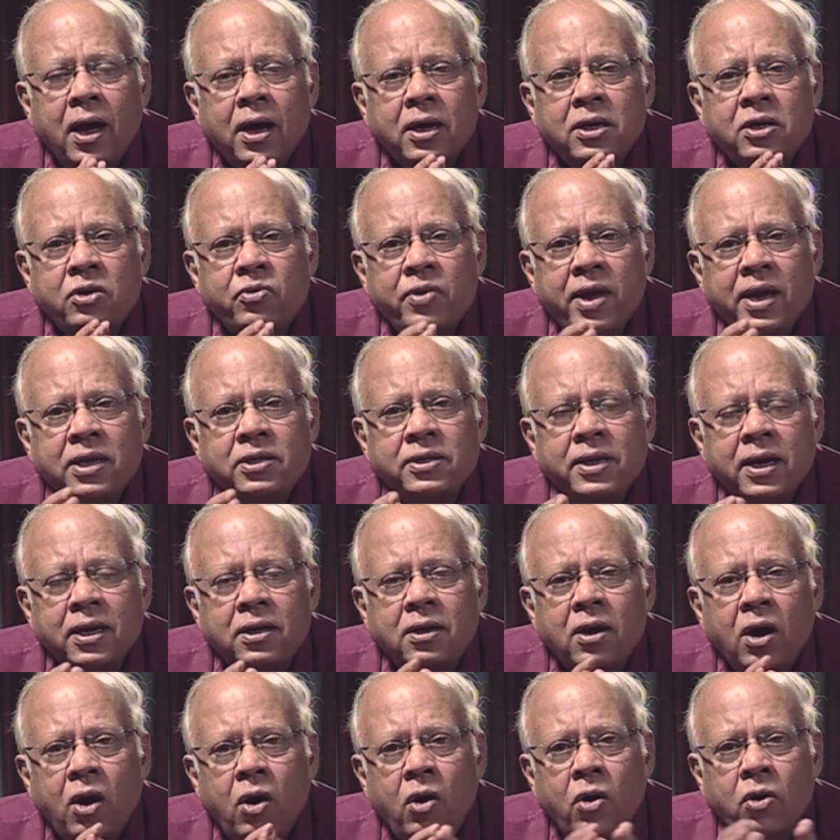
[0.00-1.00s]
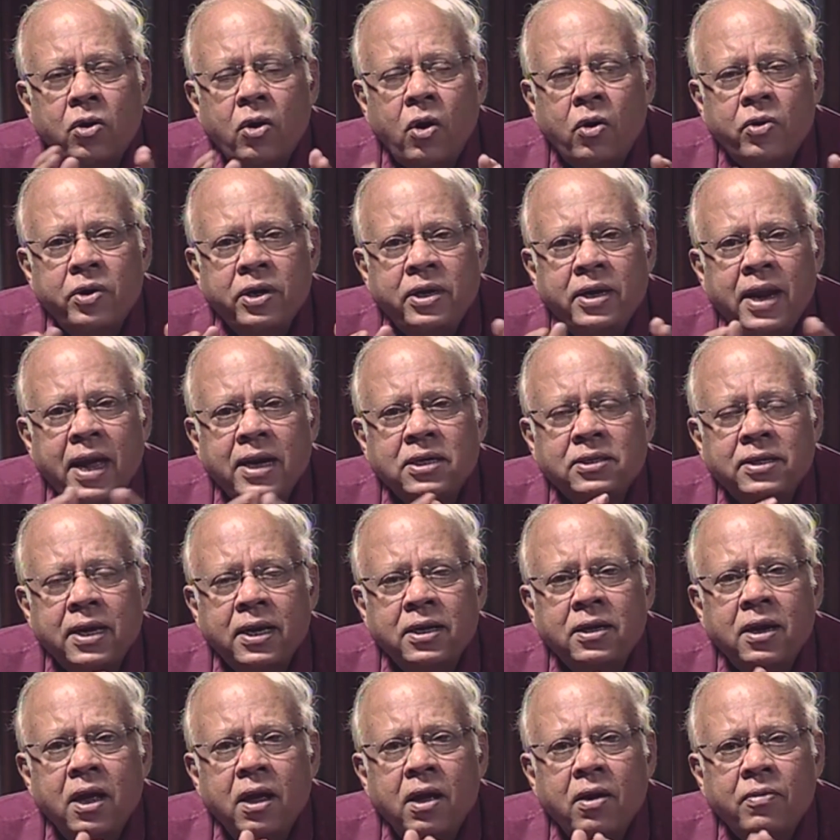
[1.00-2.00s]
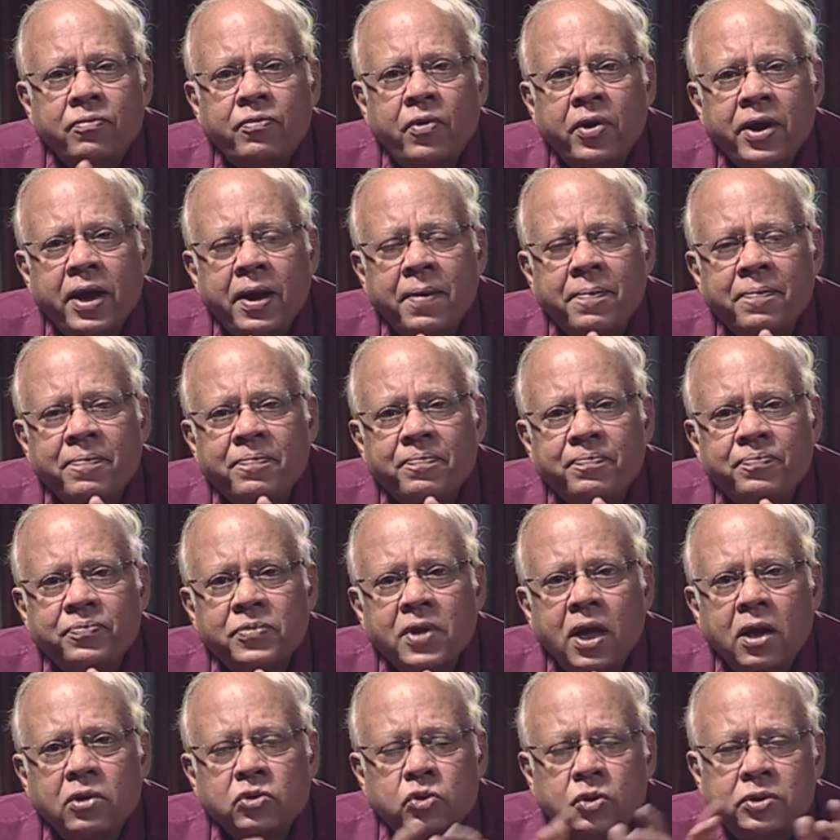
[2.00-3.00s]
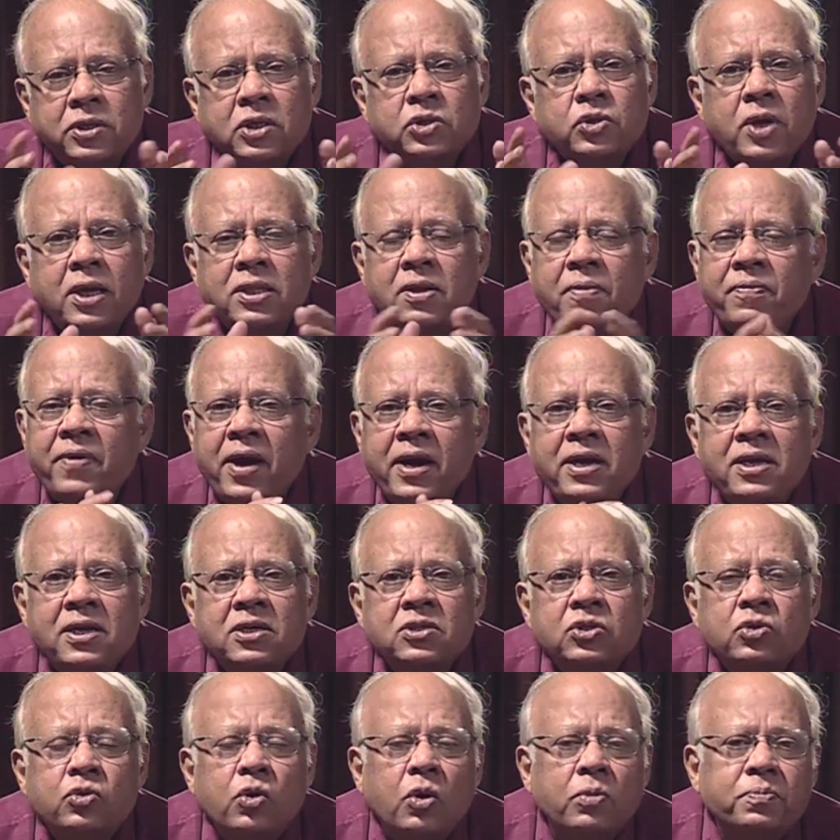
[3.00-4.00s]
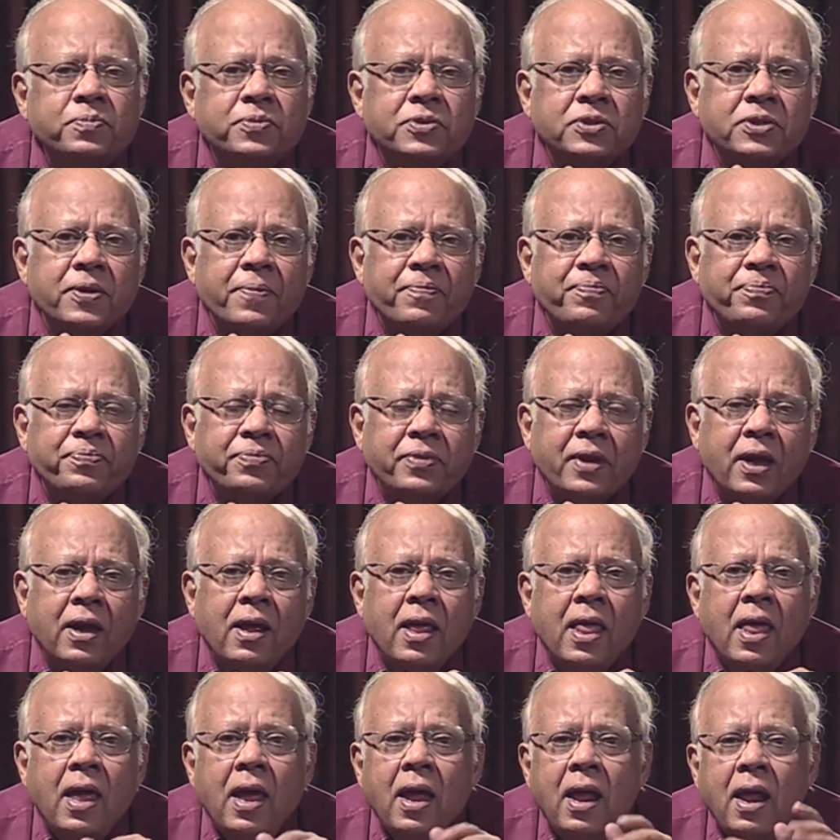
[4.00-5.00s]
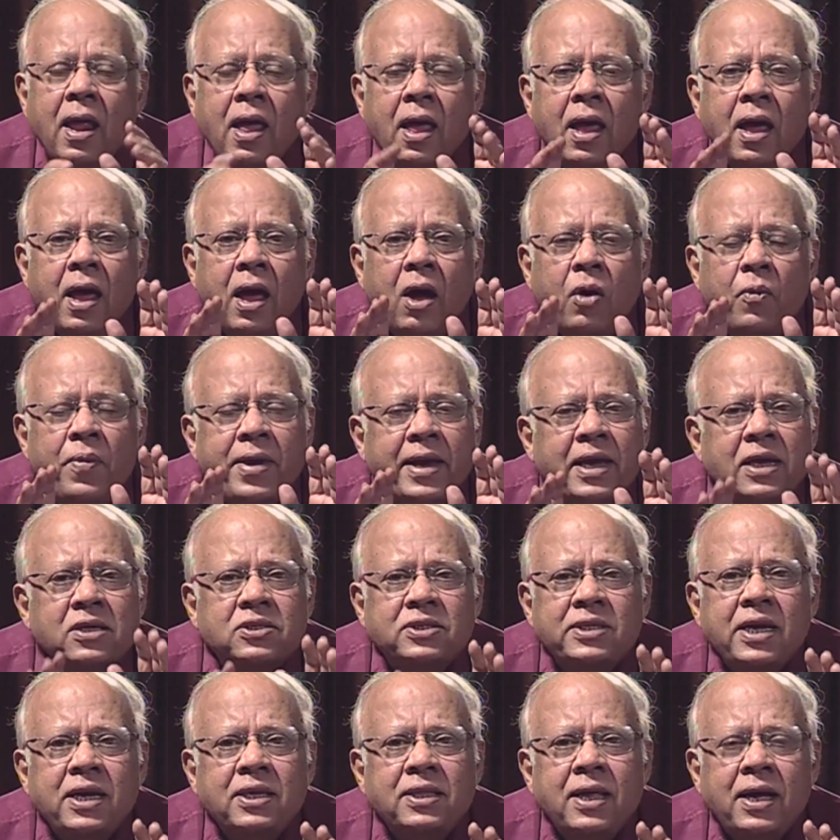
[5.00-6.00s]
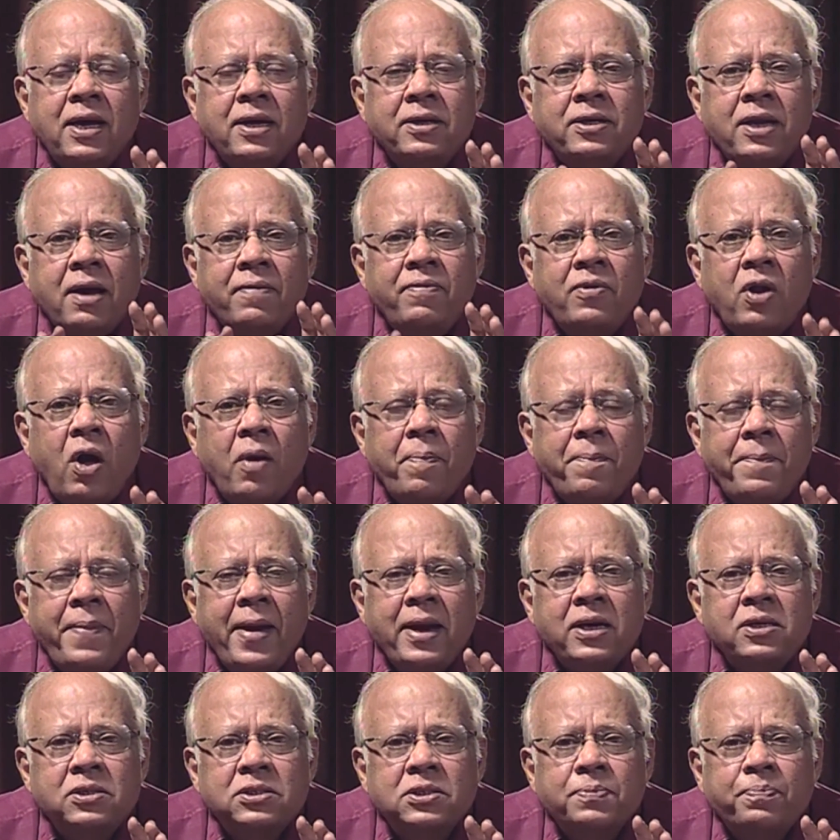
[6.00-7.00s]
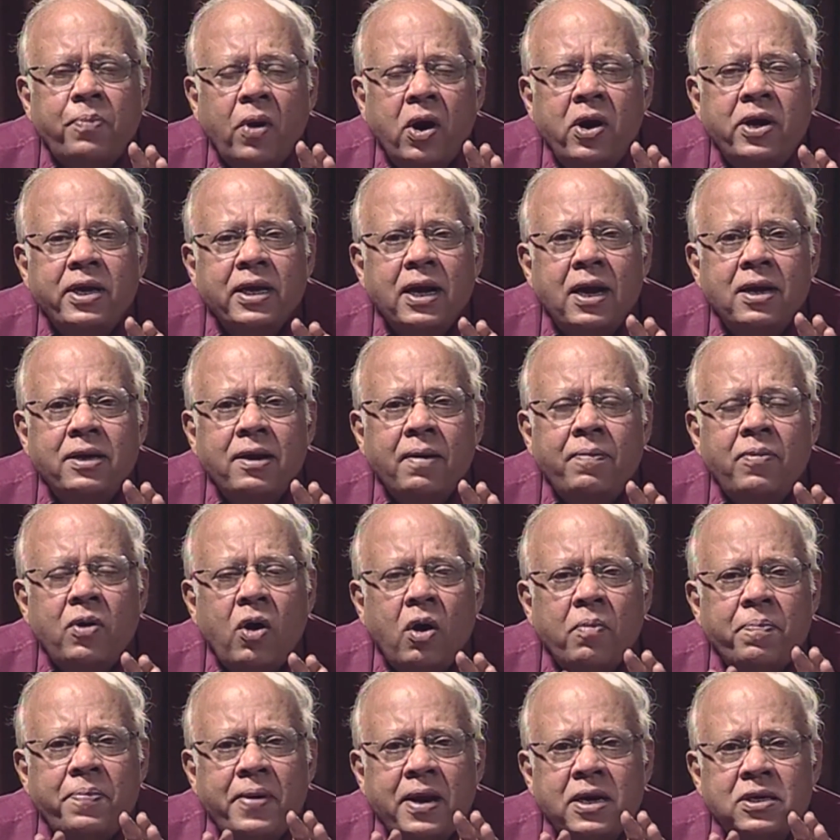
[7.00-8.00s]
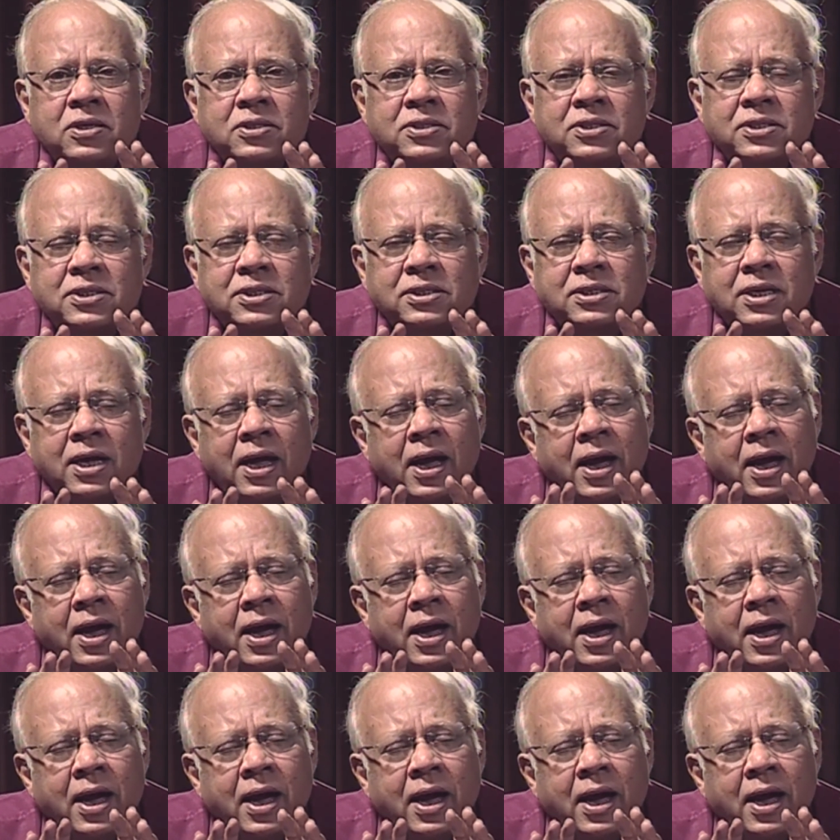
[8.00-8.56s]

created or erected for him. So these are the various groups. We can see the developments, political developments